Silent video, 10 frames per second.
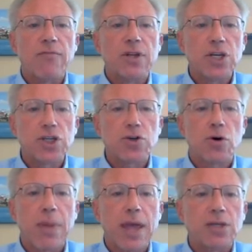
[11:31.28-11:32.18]
have
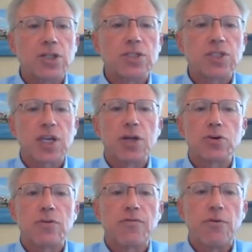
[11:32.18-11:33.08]
additional patients
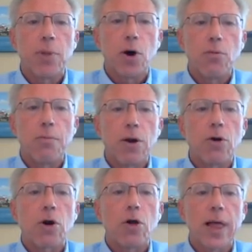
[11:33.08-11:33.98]
scheduled for bone
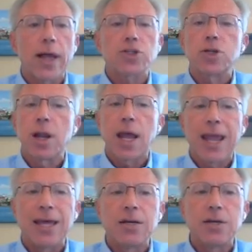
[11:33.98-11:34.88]
marrow collection
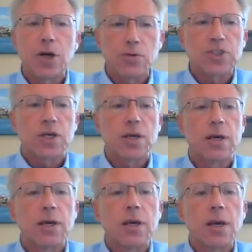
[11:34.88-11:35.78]
and
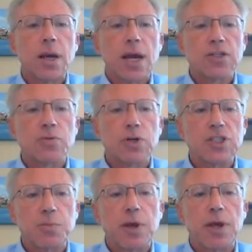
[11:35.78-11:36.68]
dosing as
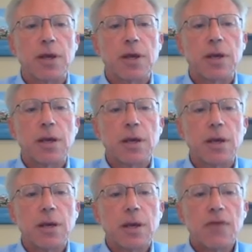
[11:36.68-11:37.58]
we speak.
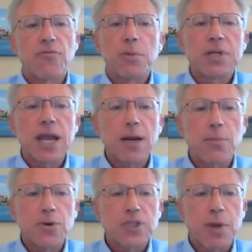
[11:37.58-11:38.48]
And from a
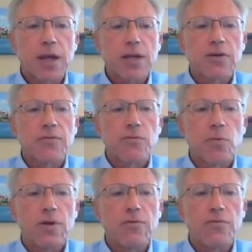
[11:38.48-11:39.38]
data perspective,
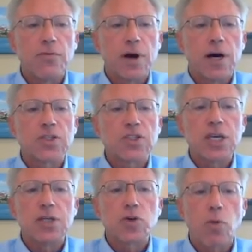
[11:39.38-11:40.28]
we've uh,
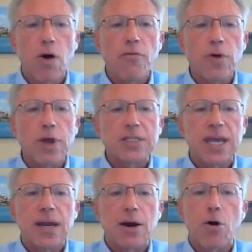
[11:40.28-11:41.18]
seen 12-week
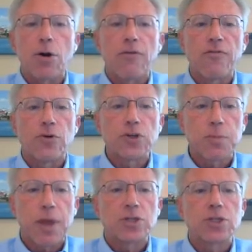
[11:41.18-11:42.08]
data on our
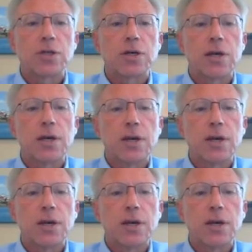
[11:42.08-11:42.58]
first patient,